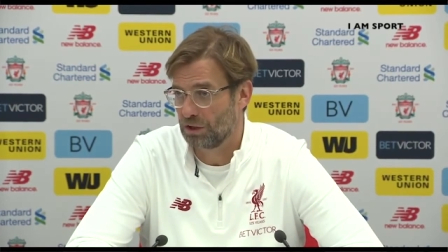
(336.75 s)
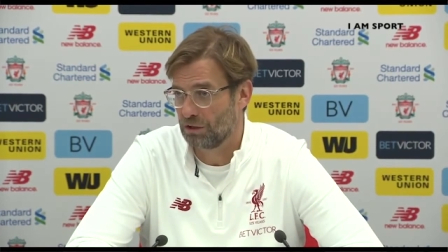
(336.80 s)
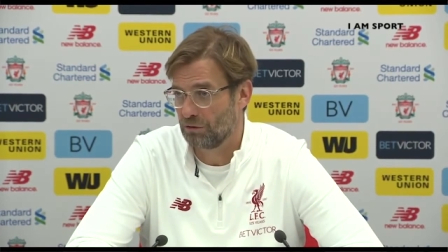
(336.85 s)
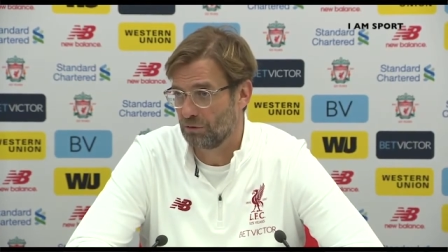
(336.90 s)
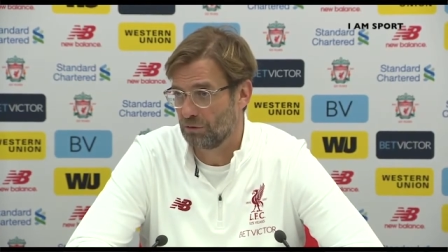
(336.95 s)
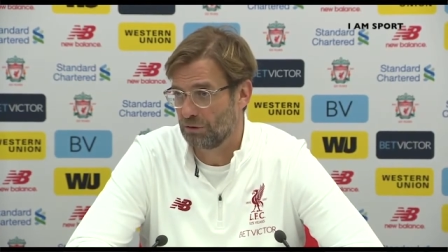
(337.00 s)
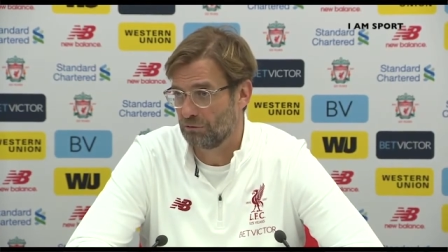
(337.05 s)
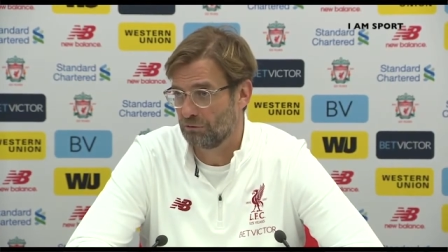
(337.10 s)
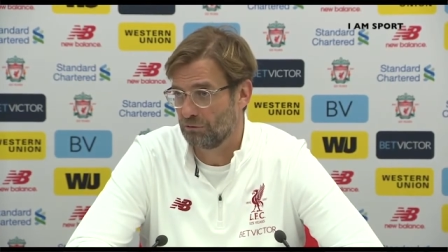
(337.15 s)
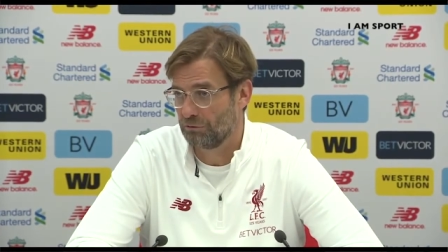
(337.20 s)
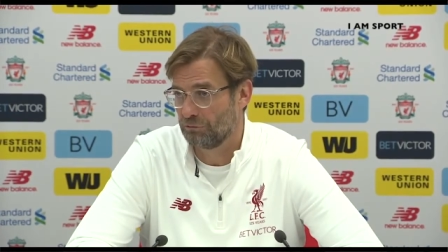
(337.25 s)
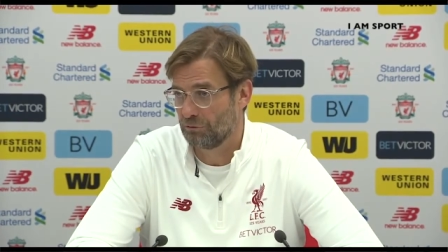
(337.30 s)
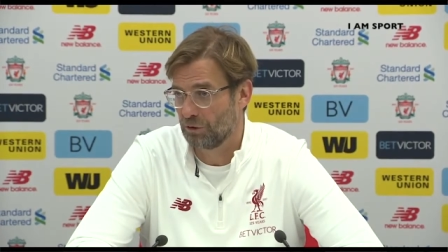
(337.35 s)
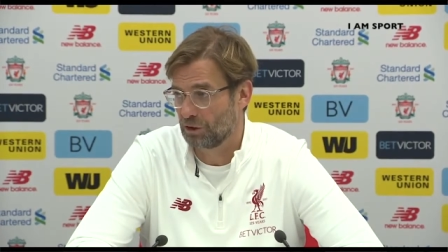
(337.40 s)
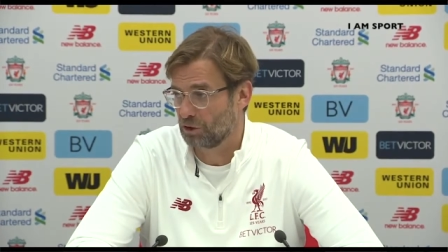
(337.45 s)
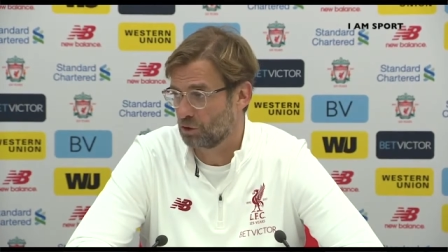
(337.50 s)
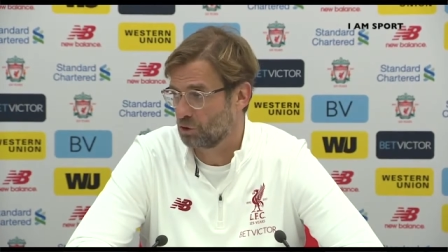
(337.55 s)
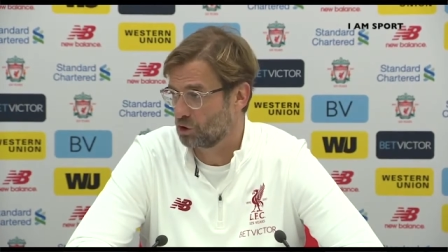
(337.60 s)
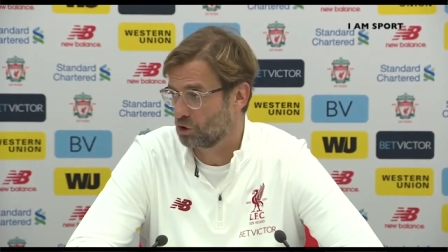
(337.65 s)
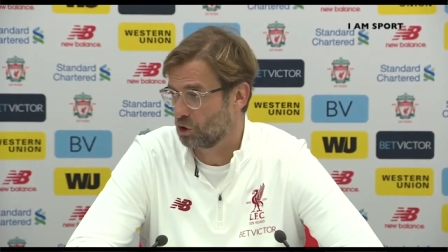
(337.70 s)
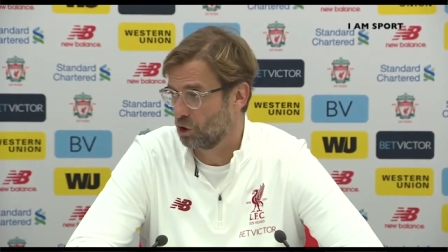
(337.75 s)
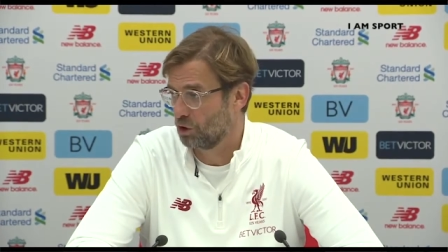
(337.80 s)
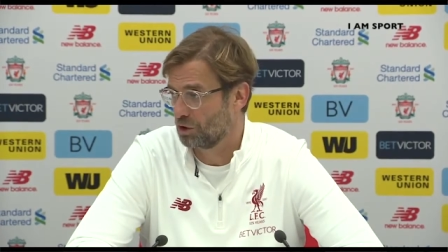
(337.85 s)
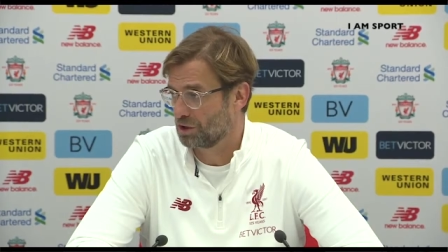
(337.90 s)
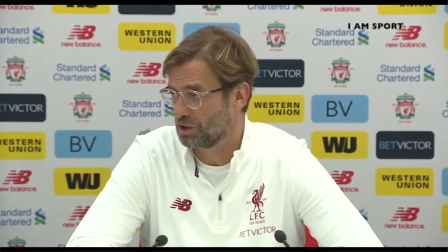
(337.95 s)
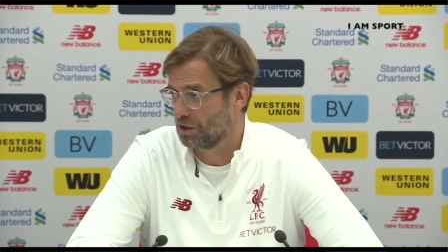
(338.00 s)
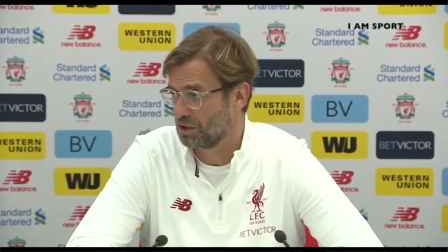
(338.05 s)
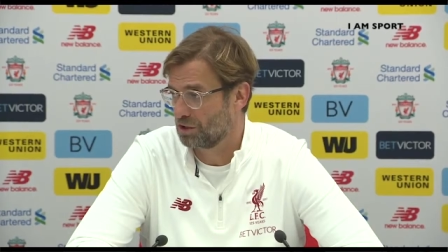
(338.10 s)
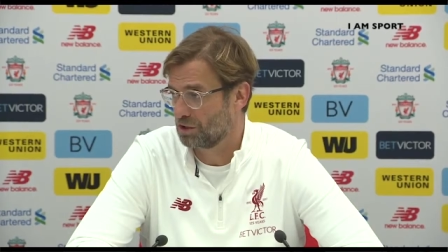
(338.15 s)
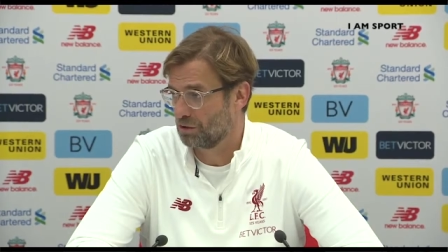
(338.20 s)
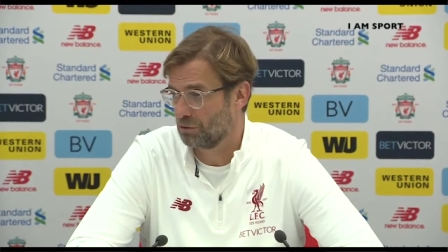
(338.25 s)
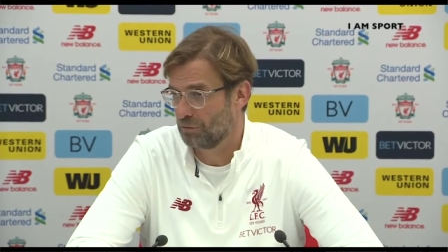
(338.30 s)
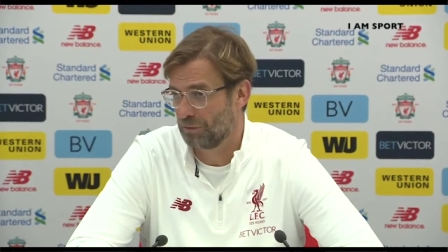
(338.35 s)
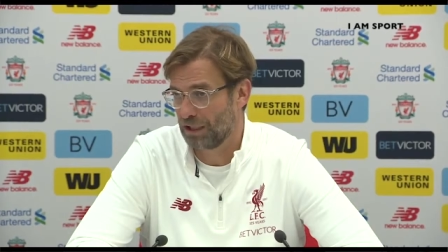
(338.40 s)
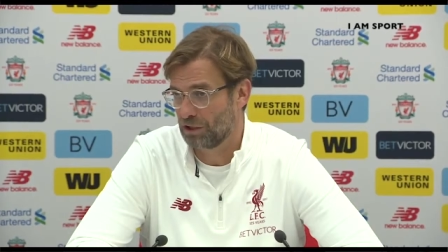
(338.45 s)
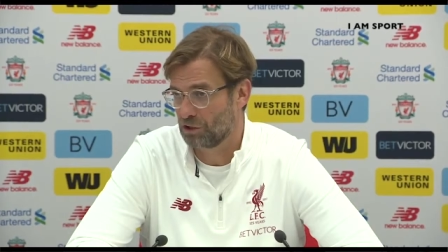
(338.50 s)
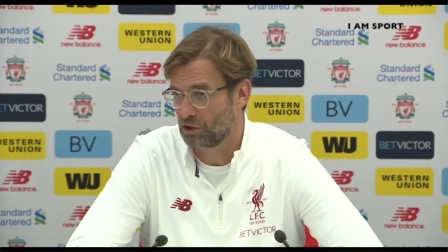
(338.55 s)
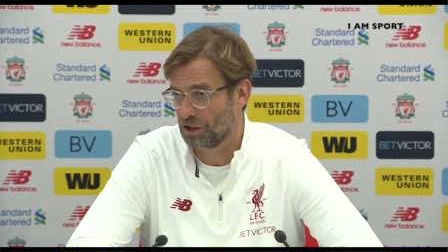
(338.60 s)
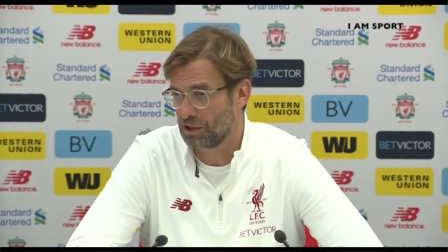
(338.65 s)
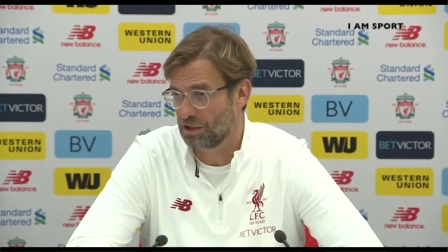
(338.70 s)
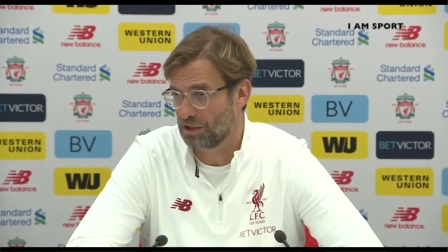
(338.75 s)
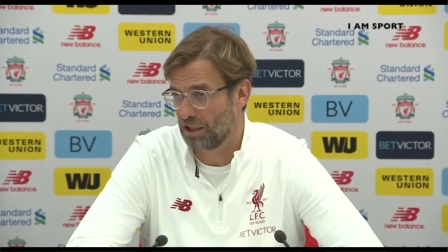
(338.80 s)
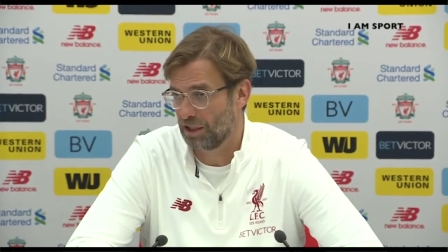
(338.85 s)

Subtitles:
We what you saw since your manager